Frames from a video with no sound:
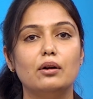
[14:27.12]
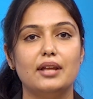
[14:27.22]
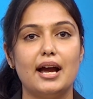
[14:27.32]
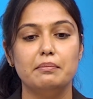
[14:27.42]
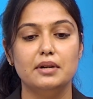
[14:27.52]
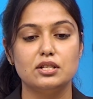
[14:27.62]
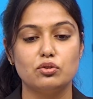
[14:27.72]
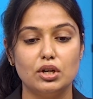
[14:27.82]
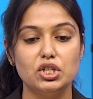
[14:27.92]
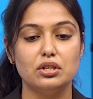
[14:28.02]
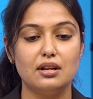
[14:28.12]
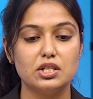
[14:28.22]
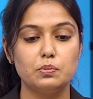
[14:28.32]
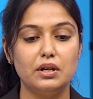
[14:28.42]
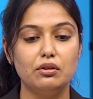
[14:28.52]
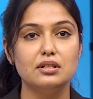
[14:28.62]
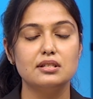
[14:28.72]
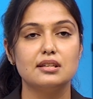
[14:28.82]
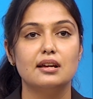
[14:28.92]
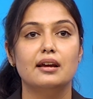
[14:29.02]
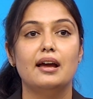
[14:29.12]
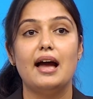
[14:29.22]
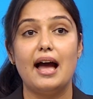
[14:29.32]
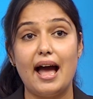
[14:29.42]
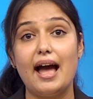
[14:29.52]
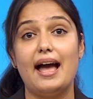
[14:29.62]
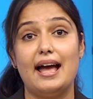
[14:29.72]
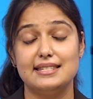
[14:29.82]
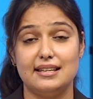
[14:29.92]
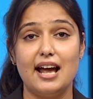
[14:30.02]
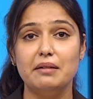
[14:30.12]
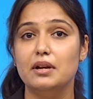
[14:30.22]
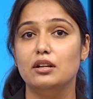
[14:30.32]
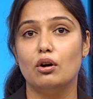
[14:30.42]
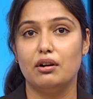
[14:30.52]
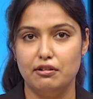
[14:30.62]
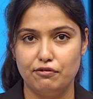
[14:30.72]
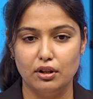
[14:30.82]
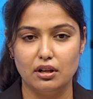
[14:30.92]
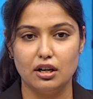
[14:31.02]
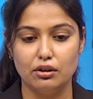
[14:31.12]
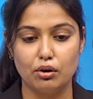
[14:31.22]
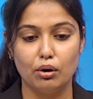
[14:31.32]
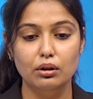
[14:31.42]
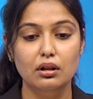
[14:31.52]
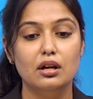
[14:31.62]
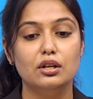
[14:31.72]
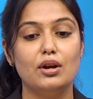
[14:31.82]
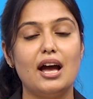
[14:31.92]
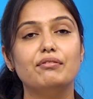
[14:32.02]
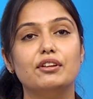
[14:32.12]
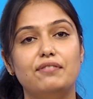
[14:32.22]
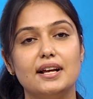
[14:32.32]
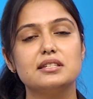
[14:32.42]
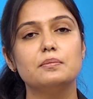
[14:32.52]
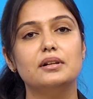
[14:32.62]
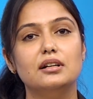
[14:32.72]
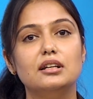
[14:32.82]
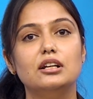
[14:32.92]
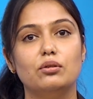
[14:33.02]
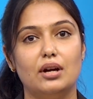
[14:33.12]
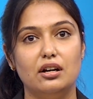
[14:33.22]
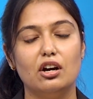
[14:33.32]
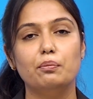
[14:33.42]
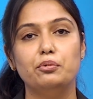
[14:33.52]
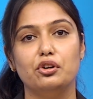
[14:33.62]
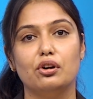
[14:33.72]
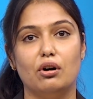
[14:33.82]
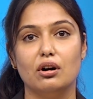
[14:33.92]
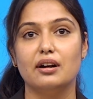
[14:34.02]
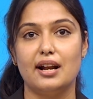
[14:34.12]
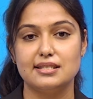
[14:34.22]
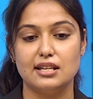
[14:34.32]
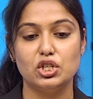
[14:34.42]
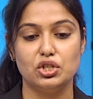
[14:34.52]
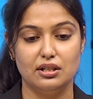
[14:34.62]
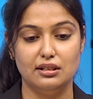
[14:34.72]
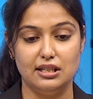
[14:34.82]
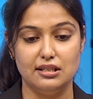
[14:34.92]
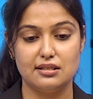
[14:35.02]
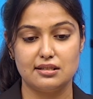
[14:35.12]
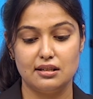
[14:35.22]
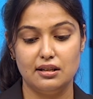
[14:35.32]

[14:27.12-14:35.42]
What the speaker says: the administration experience. As an admin, you're in full control. You have the flexibility to adapt to your organizational needs.